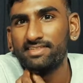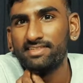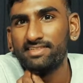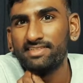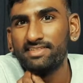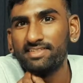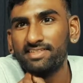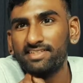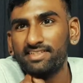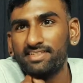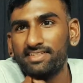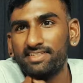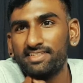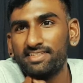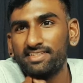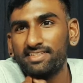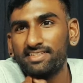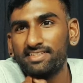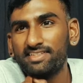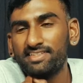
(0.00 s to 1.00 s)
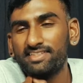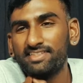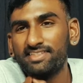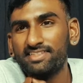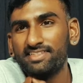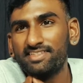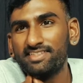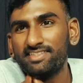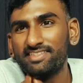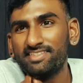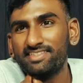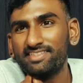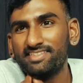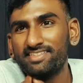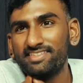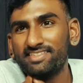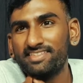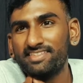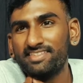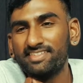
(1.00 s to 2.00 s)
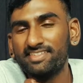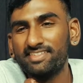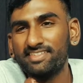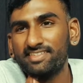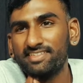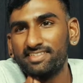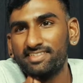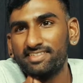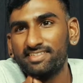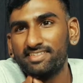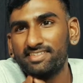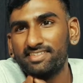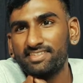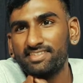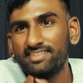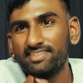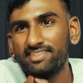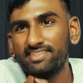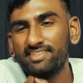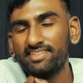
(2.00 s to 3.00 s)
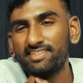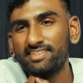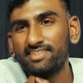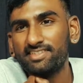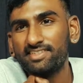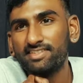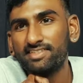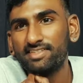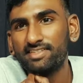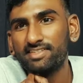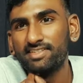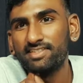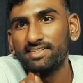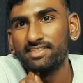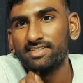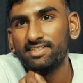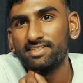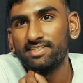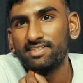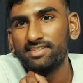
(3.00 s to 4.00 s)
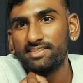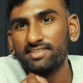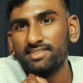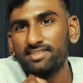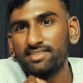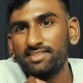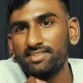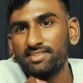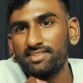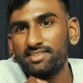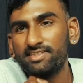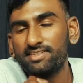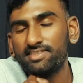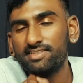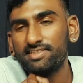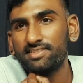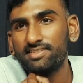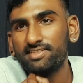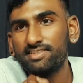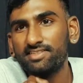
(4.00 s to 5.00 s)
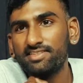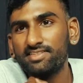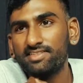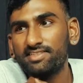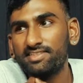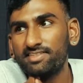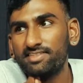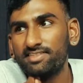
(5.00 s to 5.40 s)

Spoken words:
(not speaking)